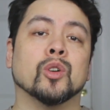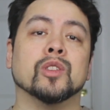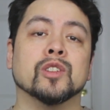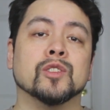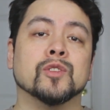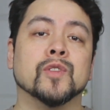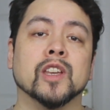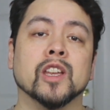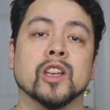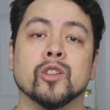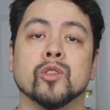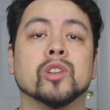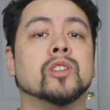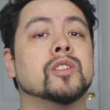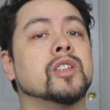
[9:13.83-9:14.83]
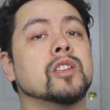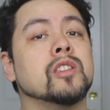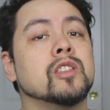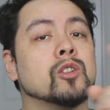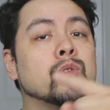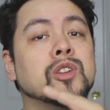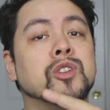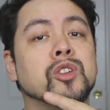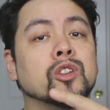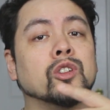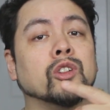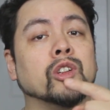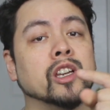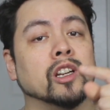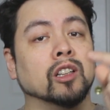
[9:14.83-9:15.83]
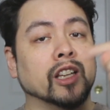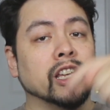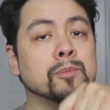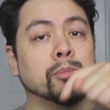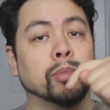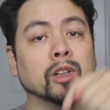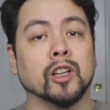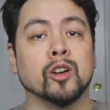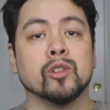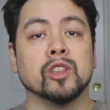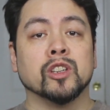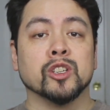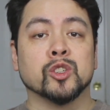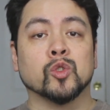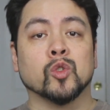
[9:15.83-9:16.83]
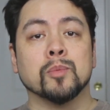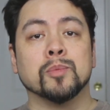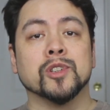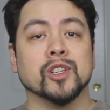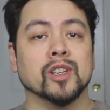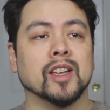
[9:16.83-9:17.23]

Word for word: this video, you can see the original in a link below in the description.